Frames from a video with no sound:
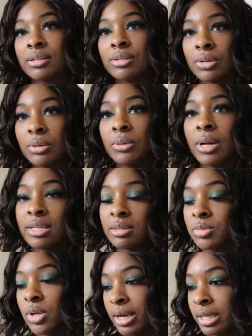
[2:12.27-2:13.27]
So as
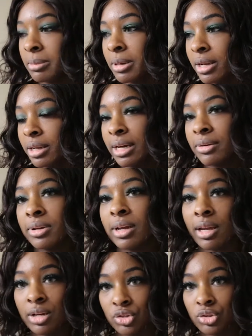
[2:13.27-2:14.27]
I'm talking about it, I want to
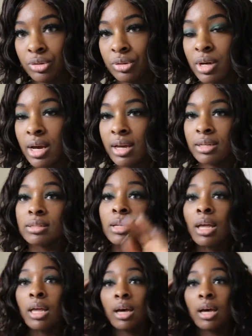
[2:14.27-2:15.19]
kind of show you guys.